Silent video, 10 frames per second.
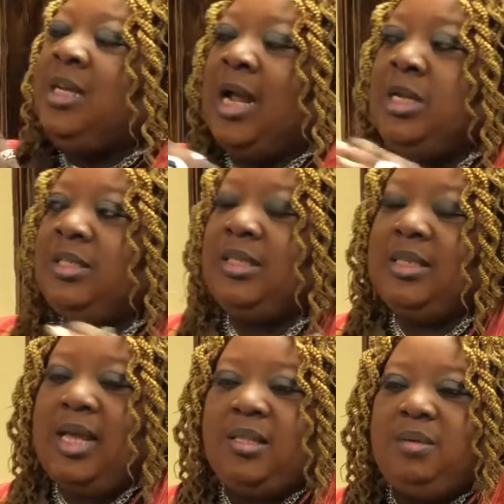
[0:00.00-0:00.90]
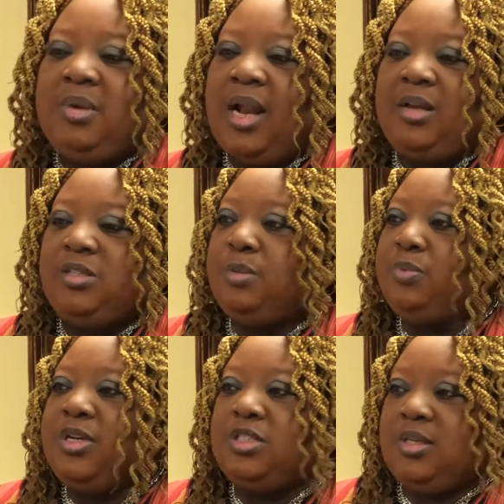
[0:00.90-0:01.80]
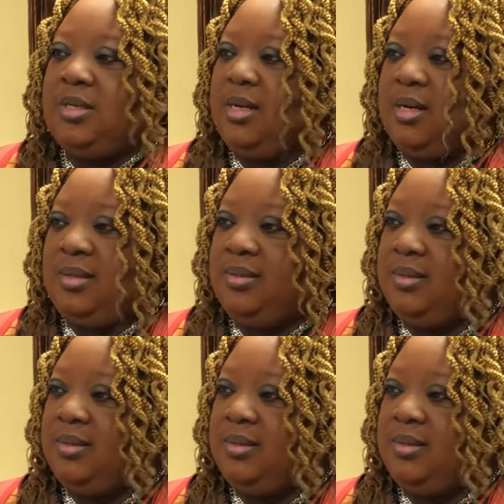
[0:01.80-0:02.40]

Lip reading: And I used to take them and I used to preach to the dogs.